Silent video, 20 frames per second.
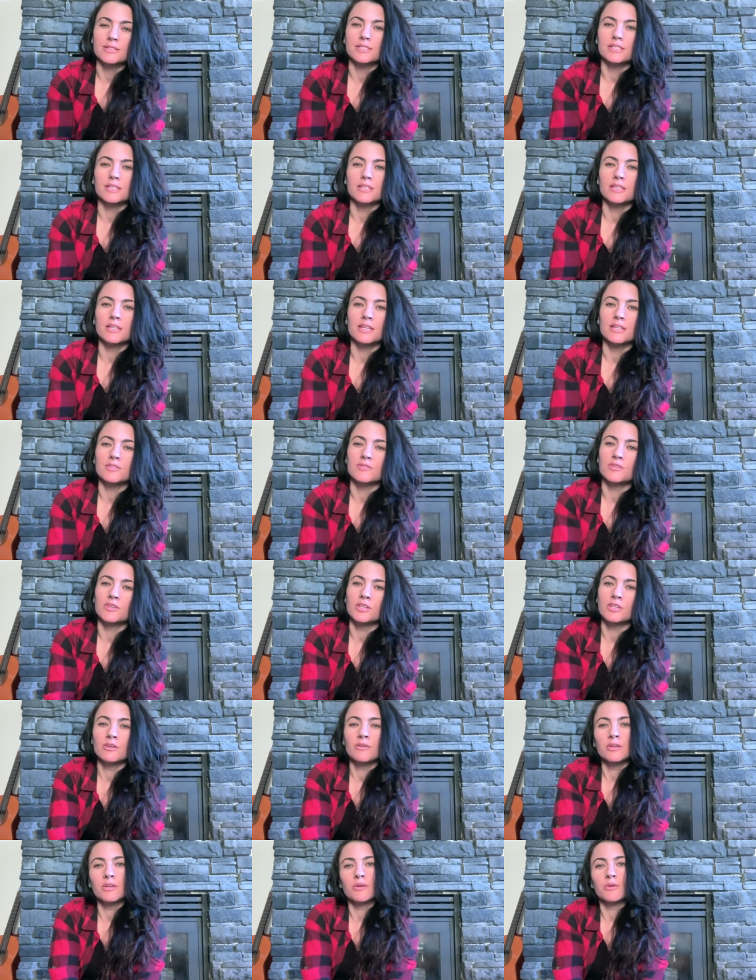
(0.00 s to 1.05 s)
see you in the next
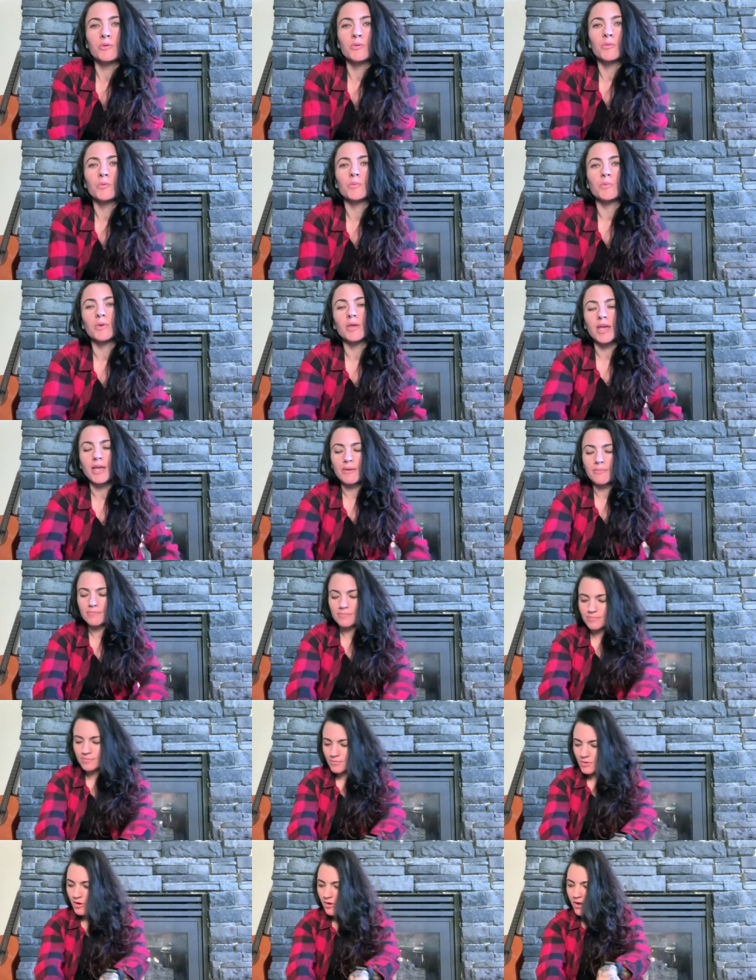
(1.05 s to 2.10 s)
video anywho, okay?
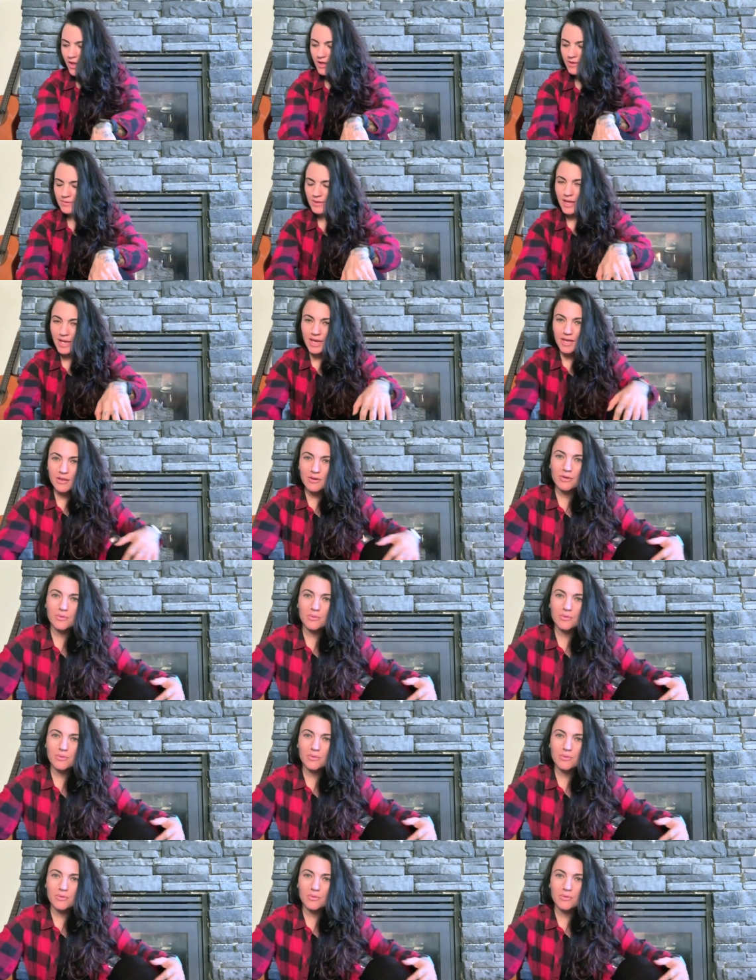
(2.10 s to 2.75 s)
All right, I gotta